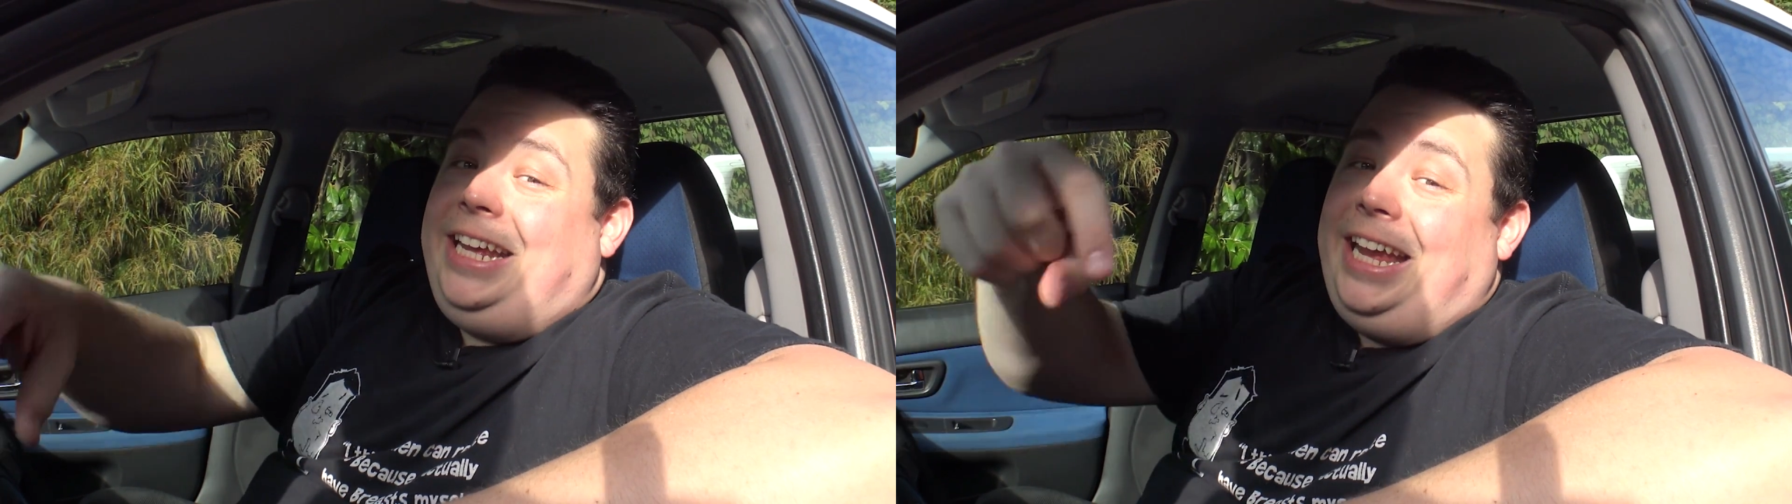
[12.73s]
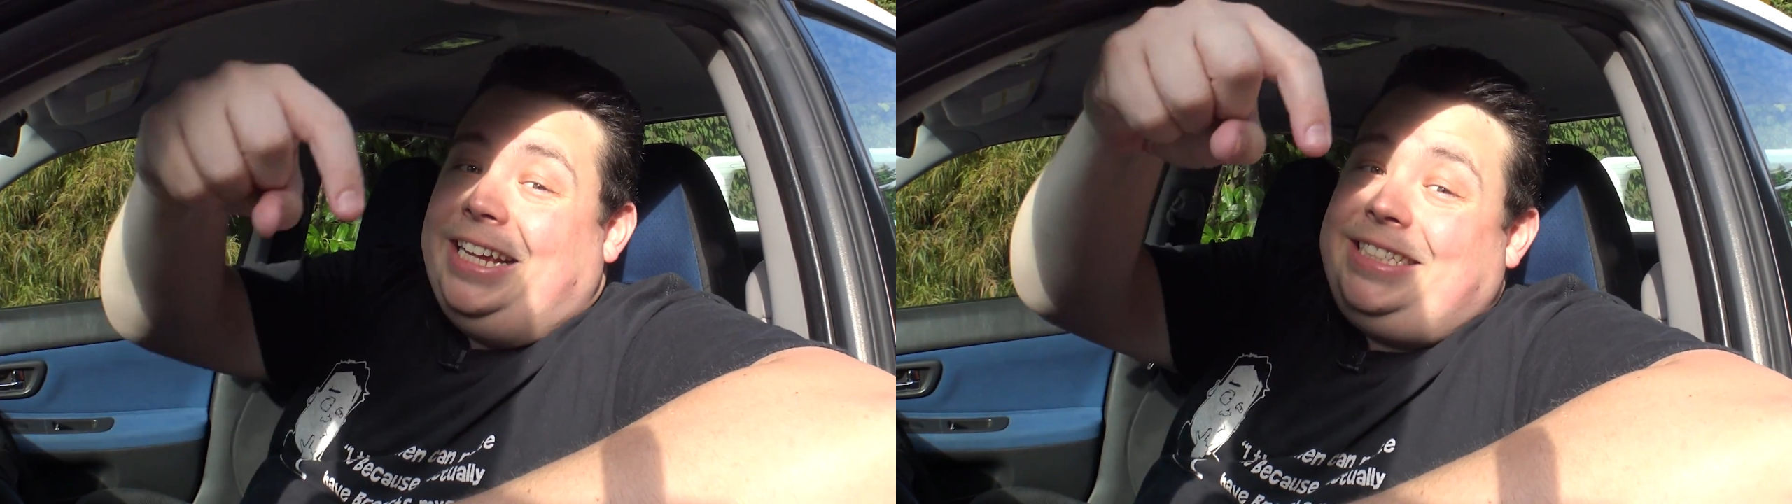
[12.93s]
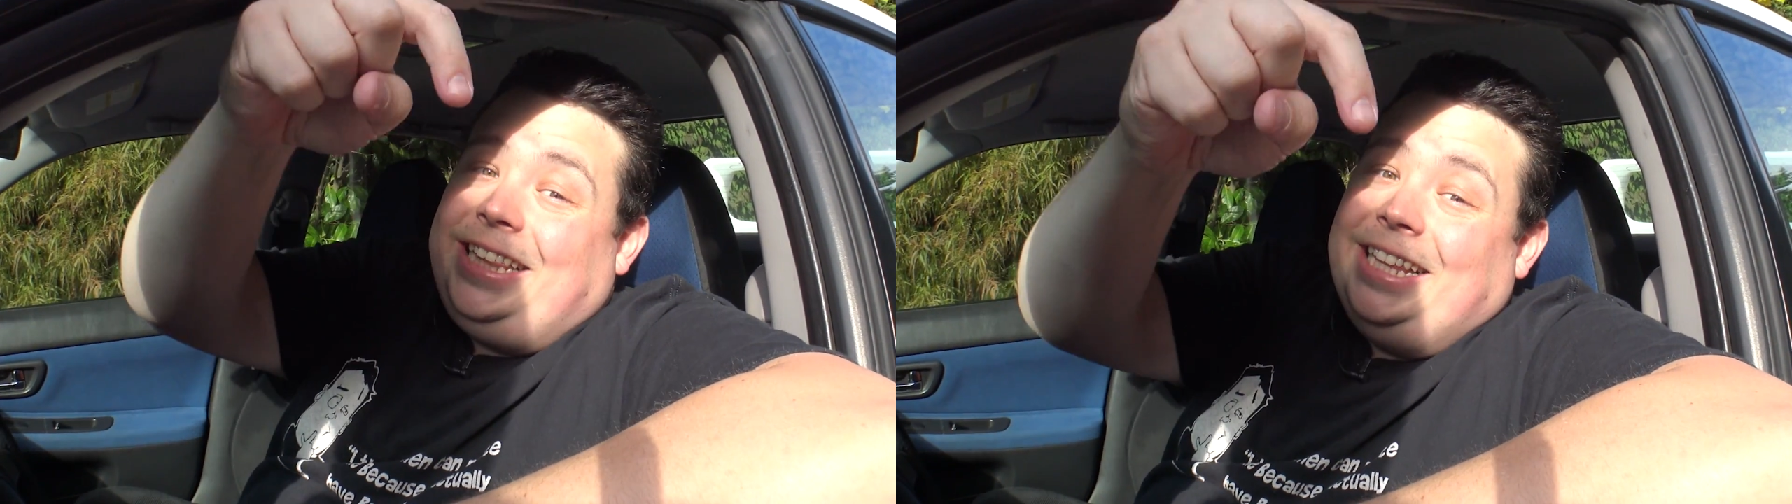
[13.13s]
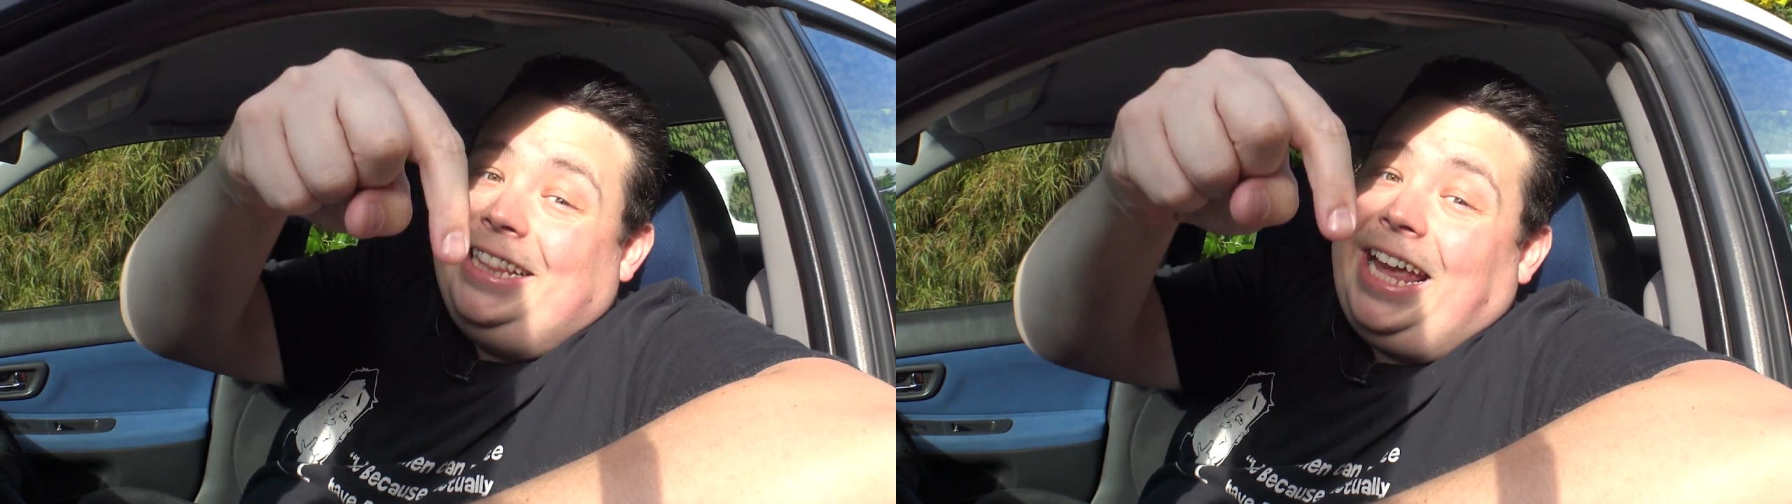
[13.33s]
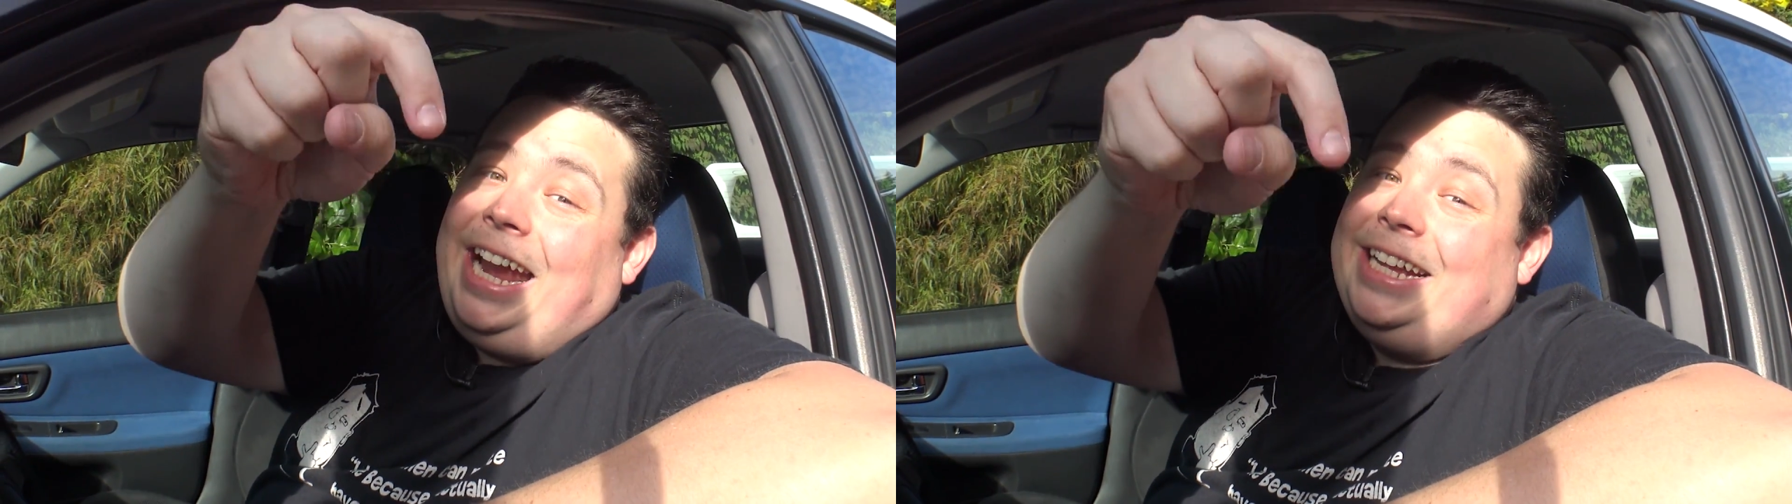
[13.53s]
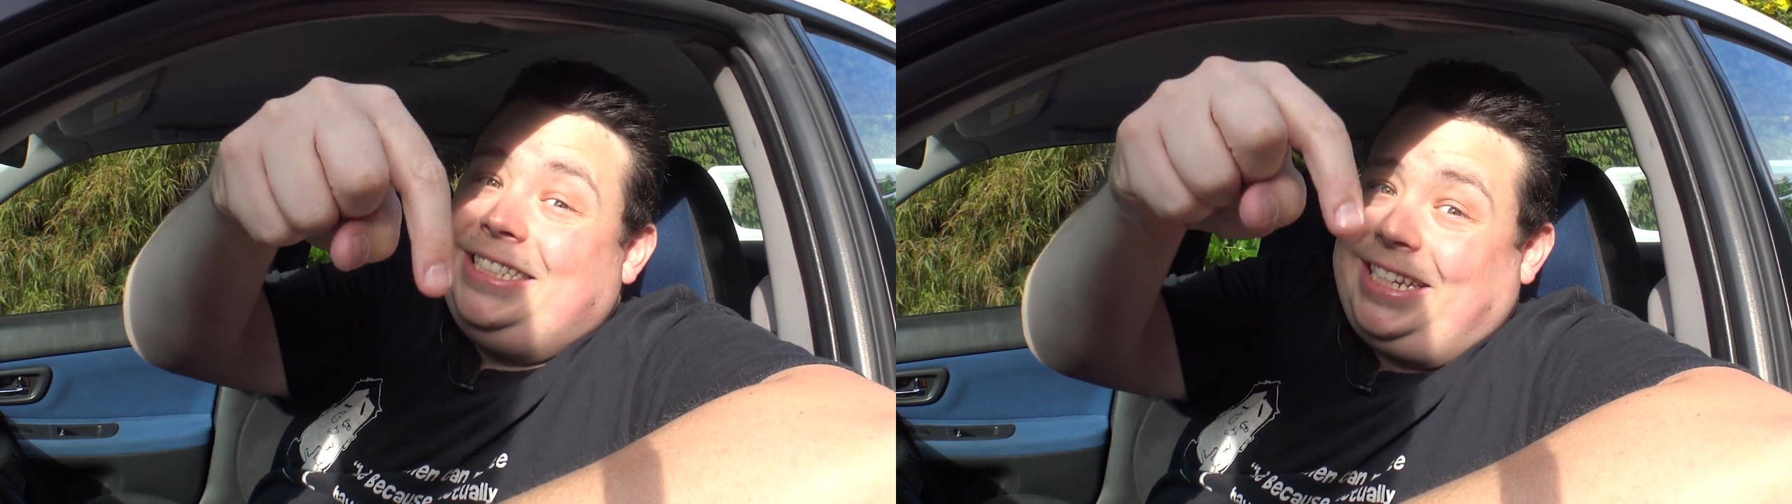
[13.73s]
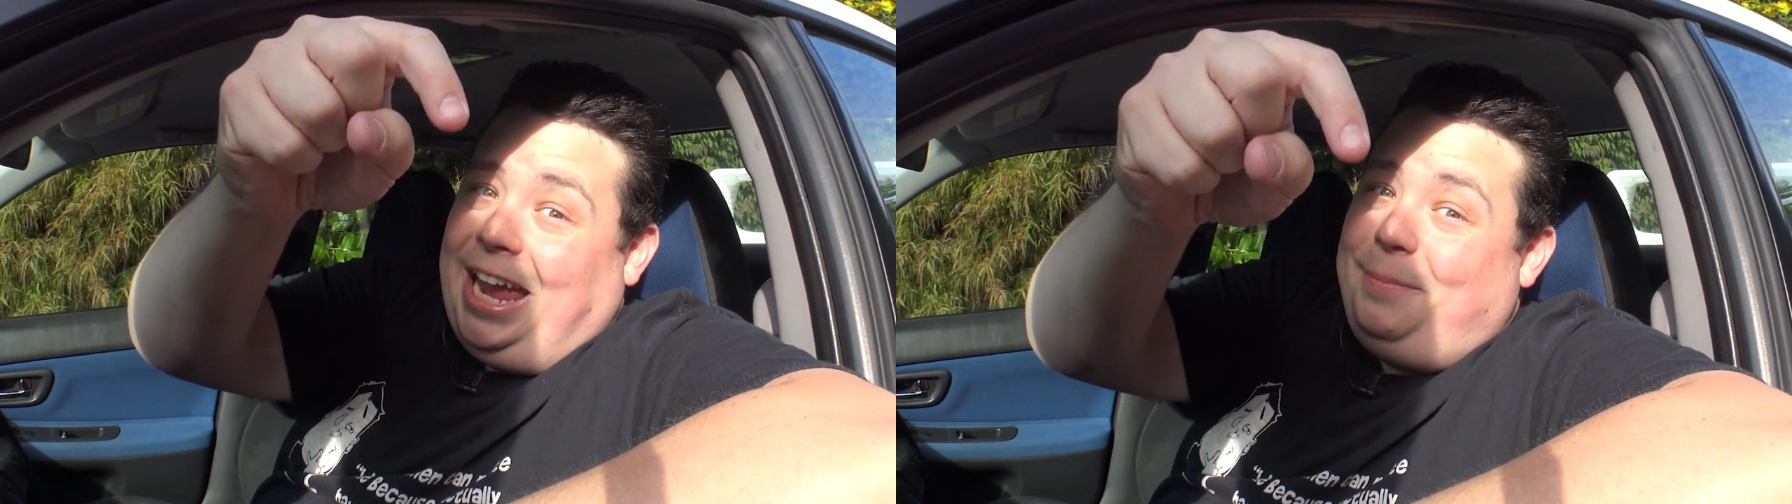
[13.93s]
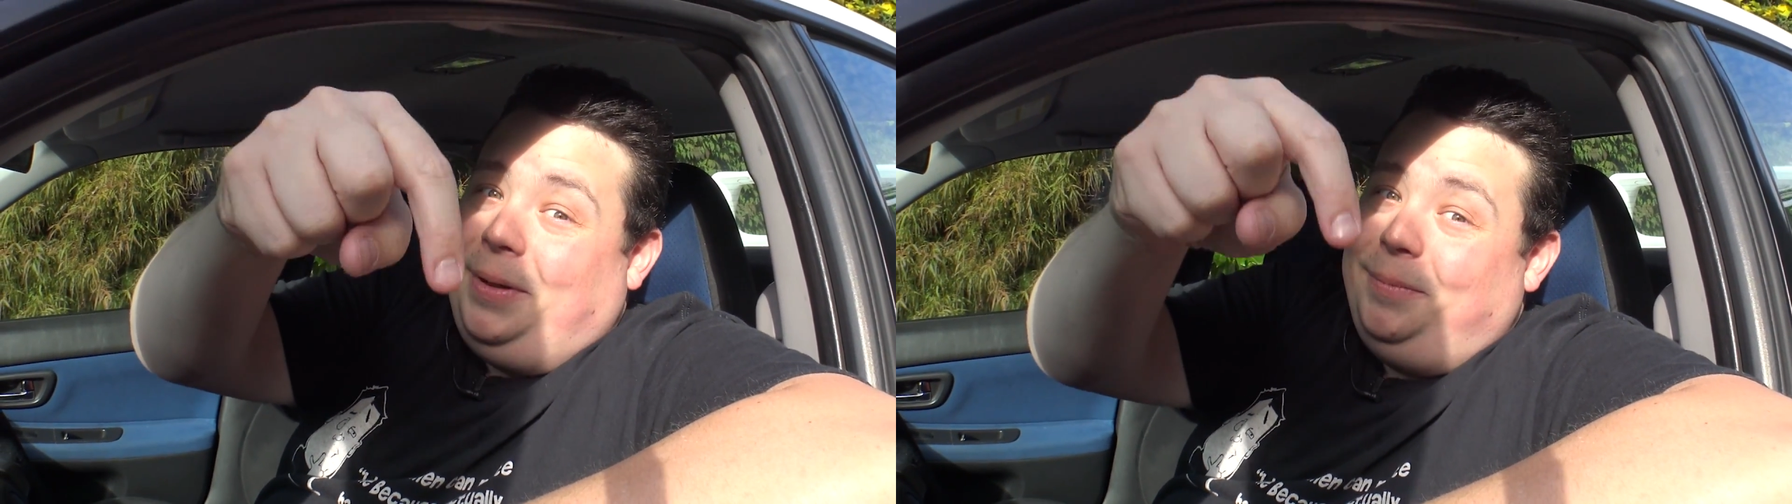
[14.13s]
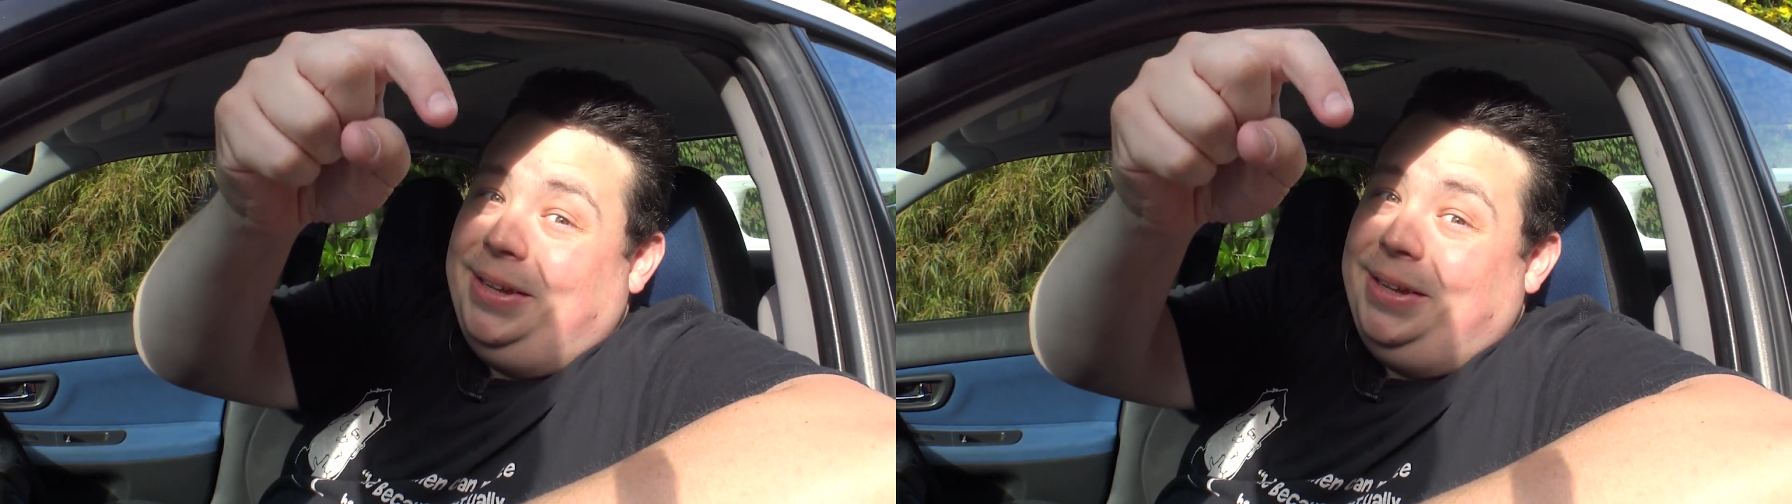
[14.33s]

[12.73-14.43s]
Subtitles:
to get into the landscaping